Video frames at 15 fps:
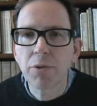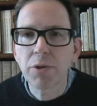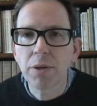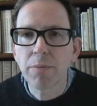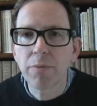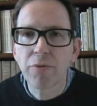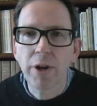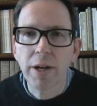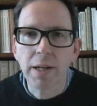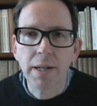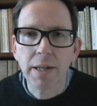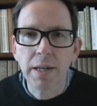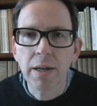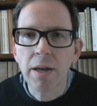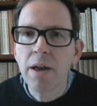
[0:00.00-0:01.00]
of them
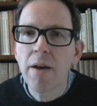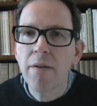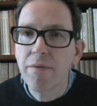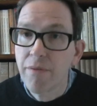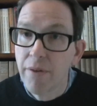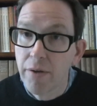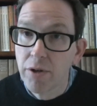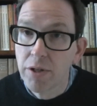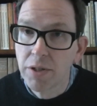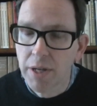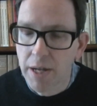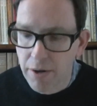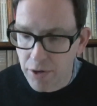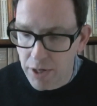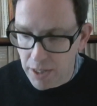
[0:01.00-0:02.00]
frankly very
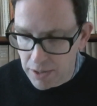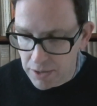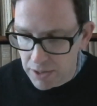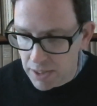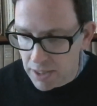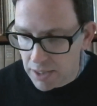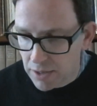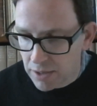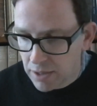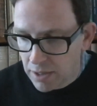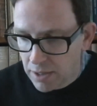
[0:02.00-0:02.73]
scary indeed.